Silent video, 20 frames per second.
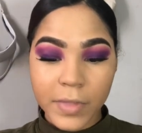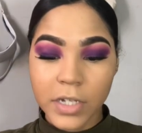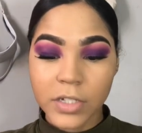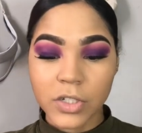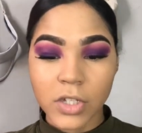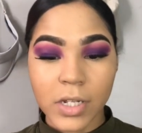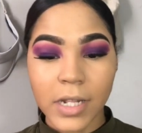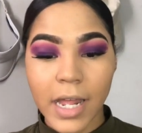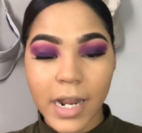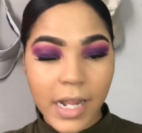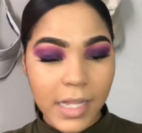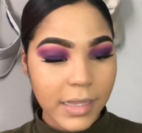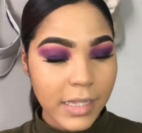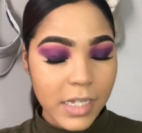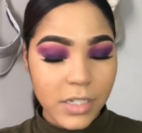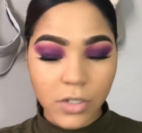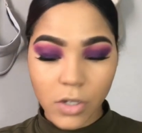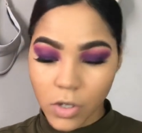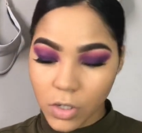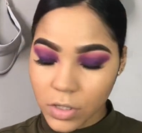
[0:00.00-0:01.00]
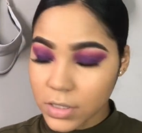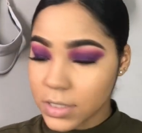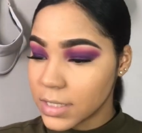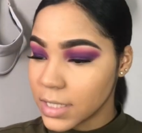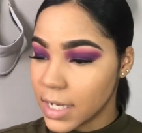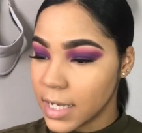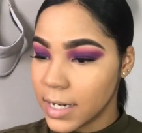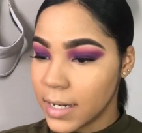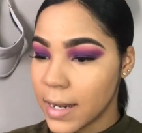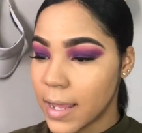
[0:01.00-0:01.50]
so now that that's all
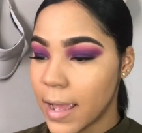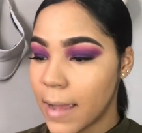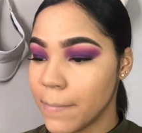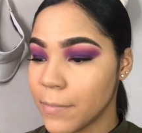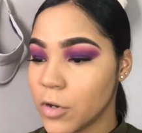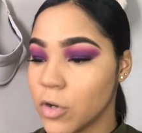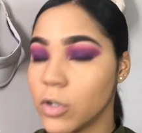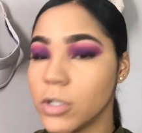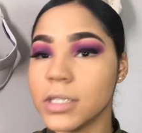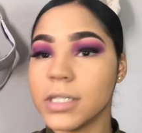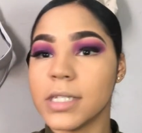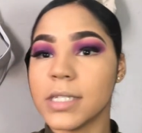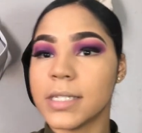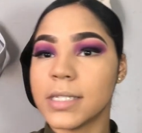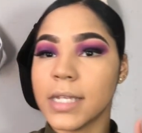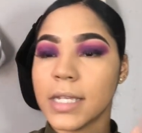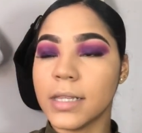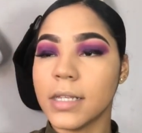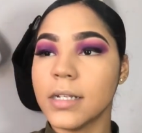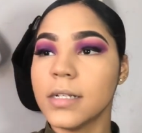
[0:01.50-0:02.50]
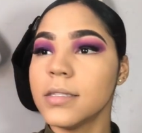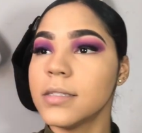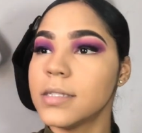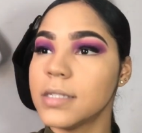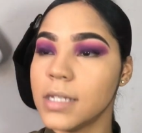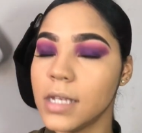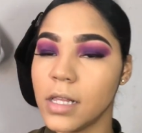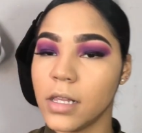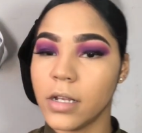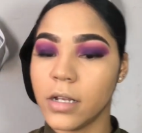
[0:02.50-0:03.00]
done, I'm going to set the
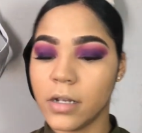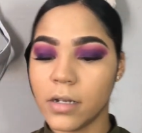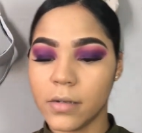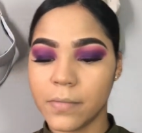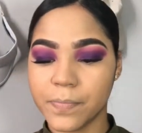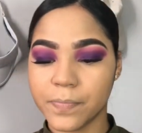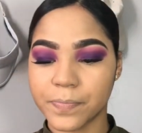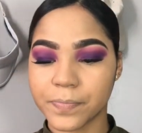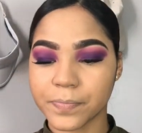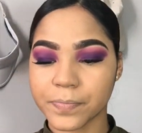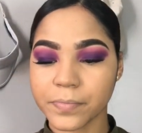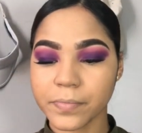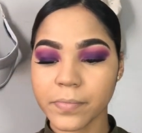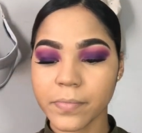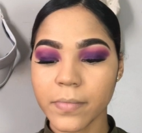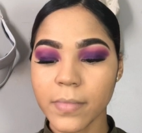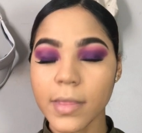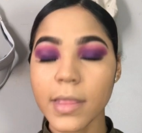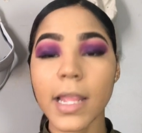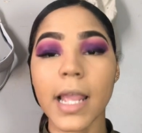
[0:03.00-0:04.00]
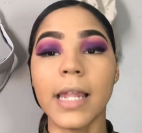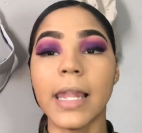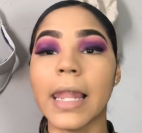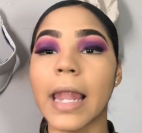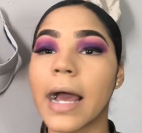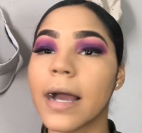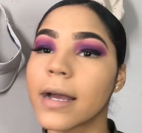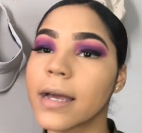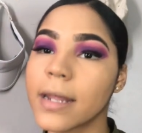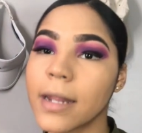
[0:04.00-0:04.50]
concealer,
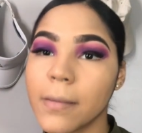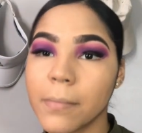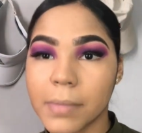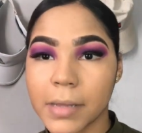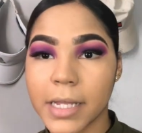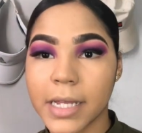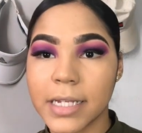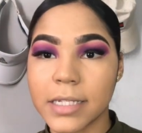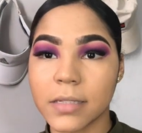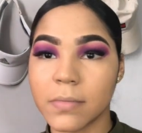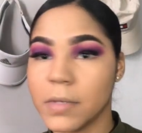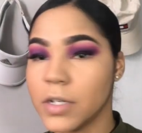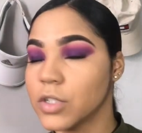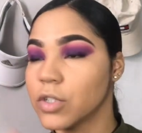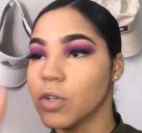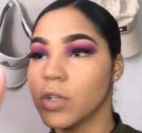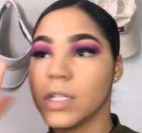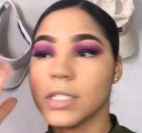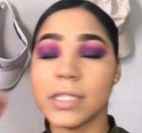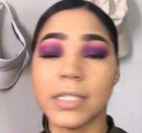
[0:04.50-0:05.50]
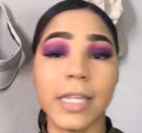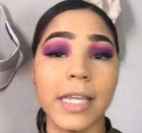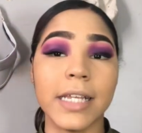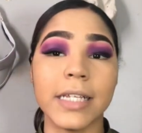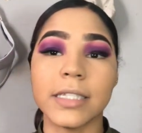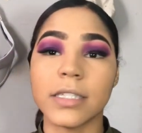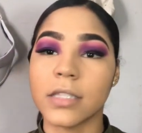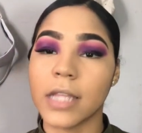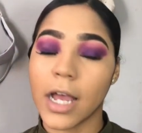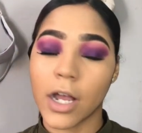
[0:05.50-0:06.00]
lock it in place, make sure this thing
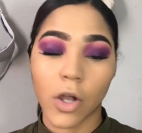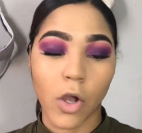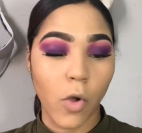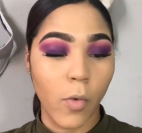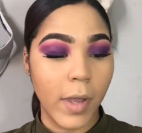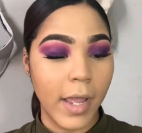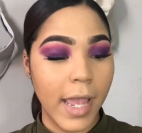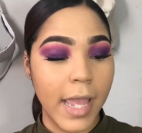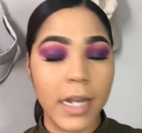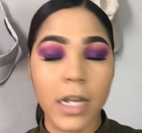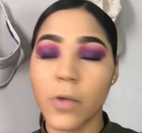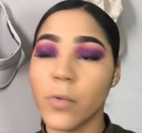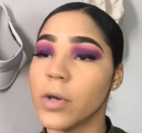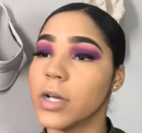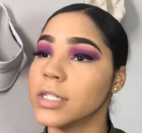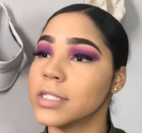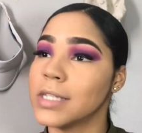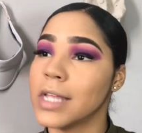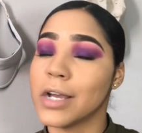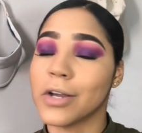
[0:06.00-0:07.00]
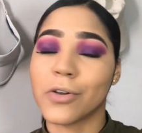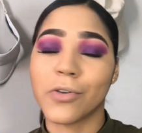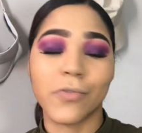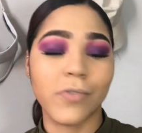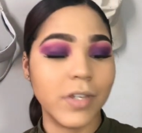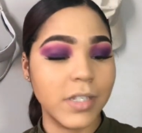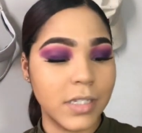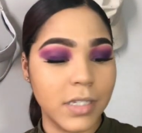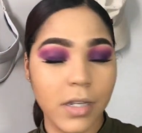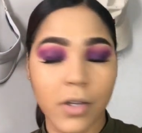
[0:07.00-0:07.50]
is not going anywhere, it's not
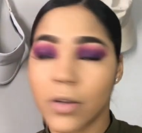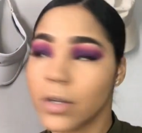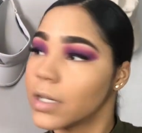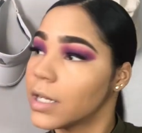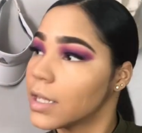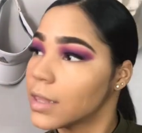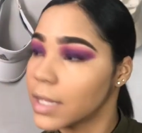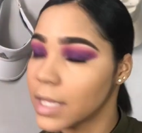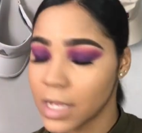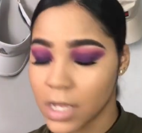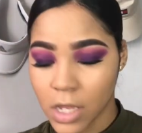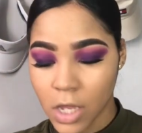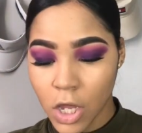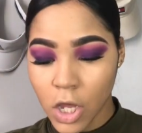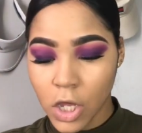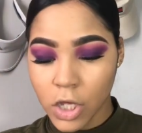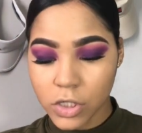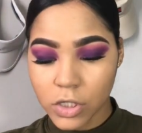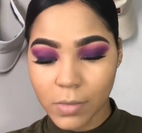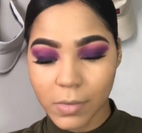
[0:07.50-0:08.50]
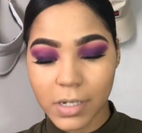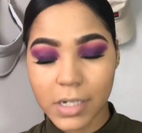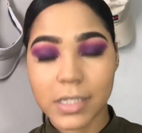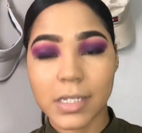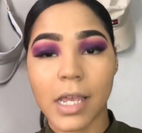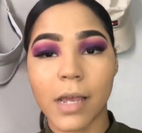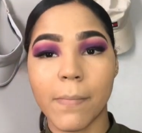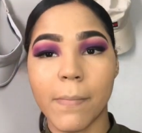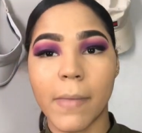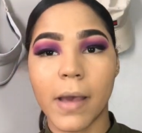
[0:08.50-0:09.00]
creasing or nothing. So I'm gonna
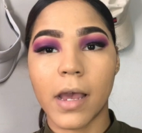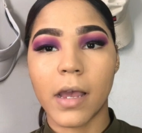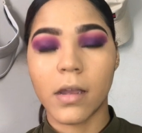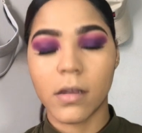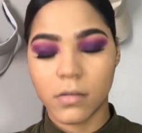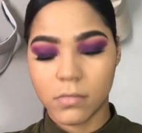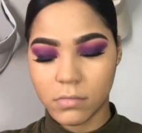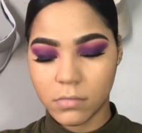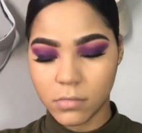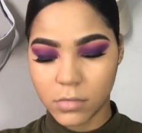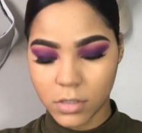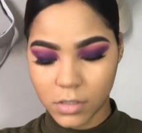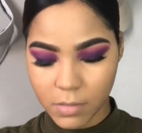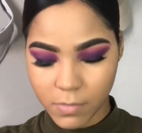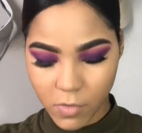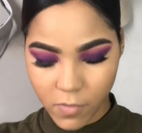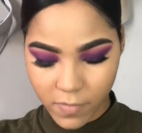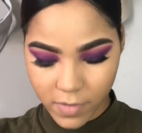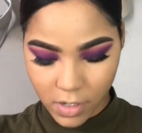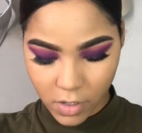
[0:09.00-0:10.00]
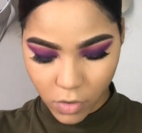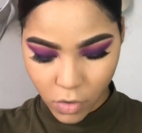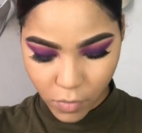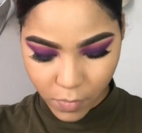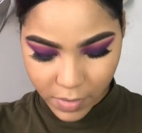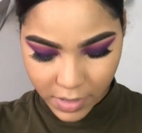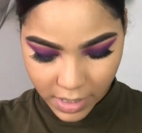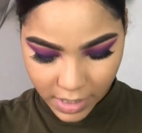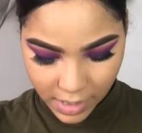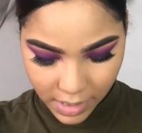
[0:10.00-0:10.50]
take I'm over here
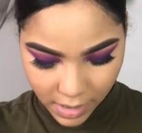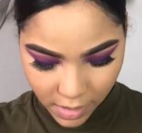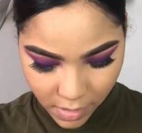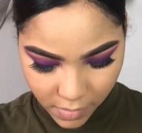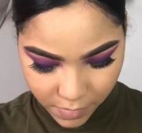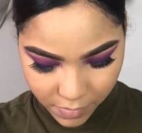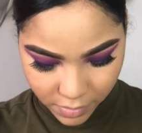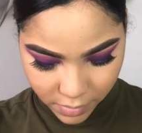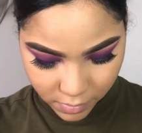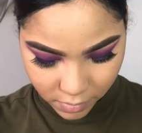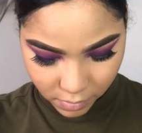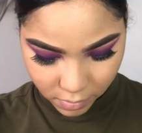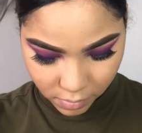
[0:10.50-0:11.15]
opening it up.